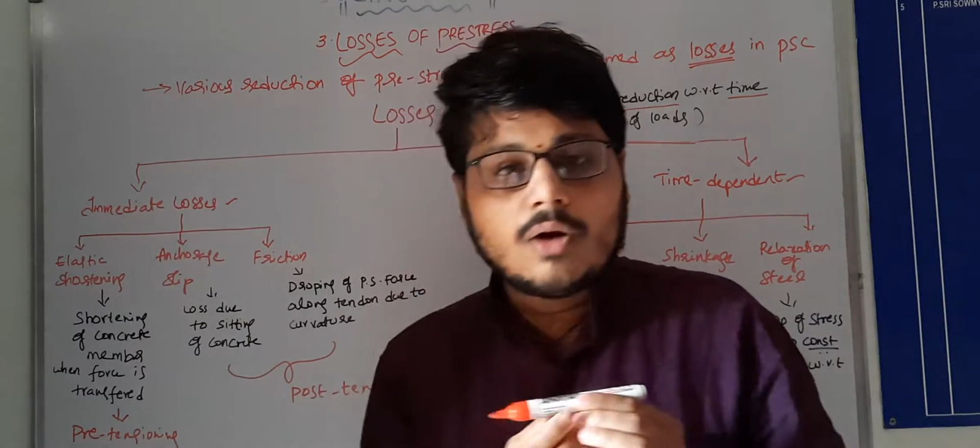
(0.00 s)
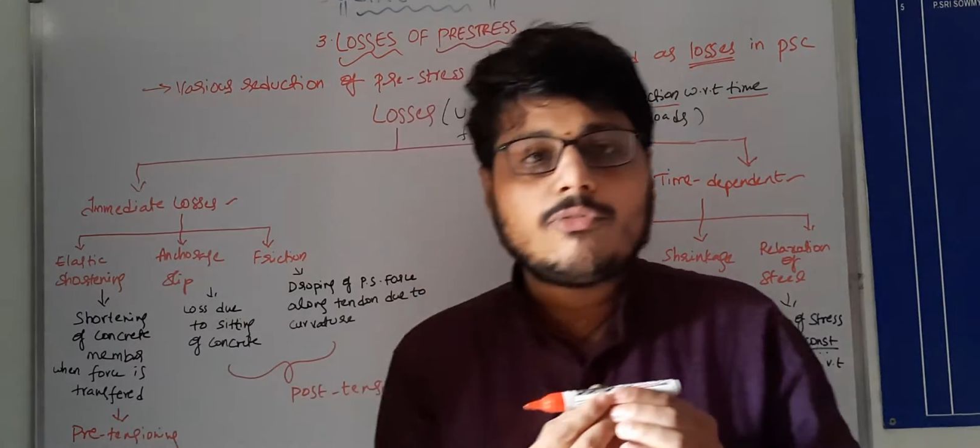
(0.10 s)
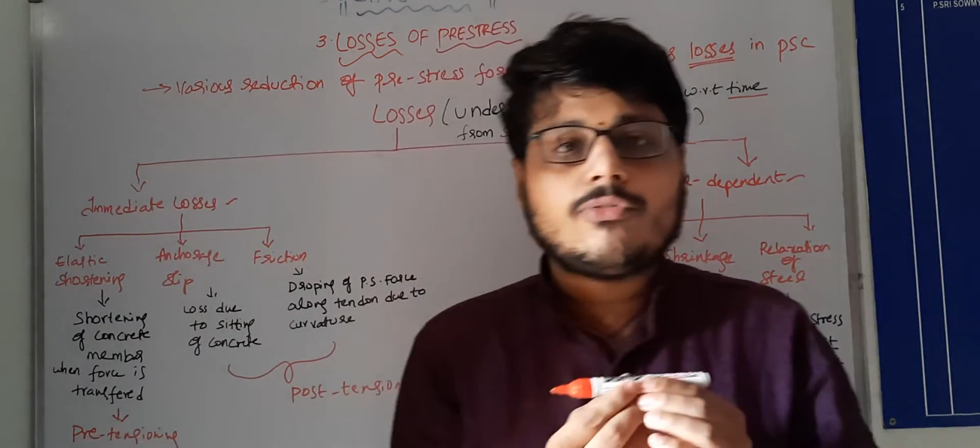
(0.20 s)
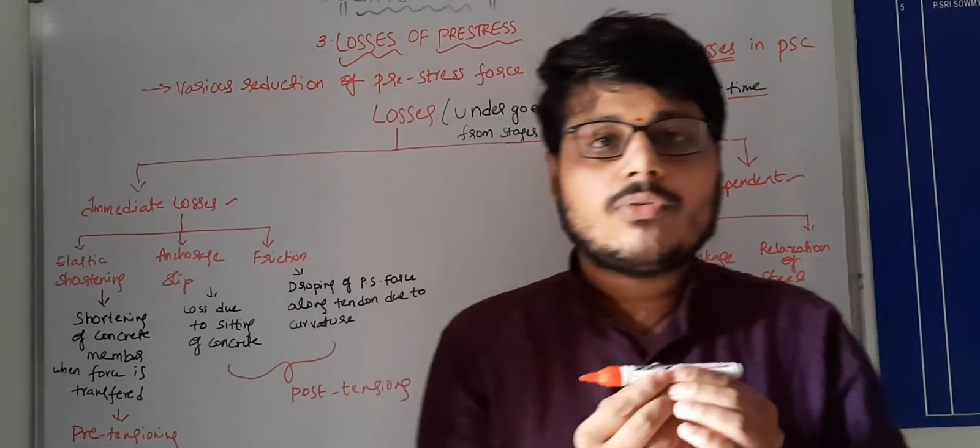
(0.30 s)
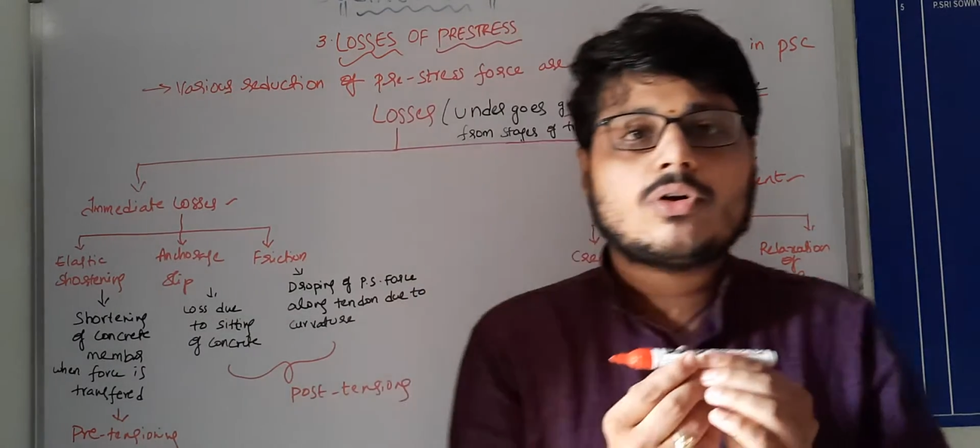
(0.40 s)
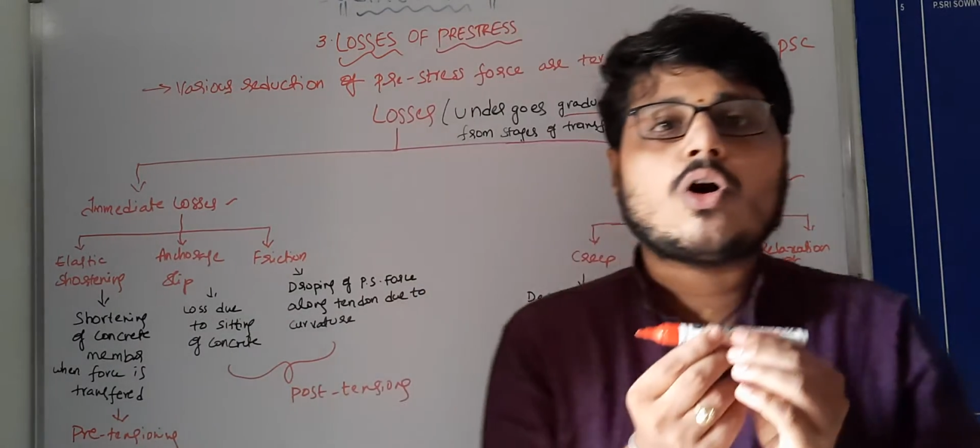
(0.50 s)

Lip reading: of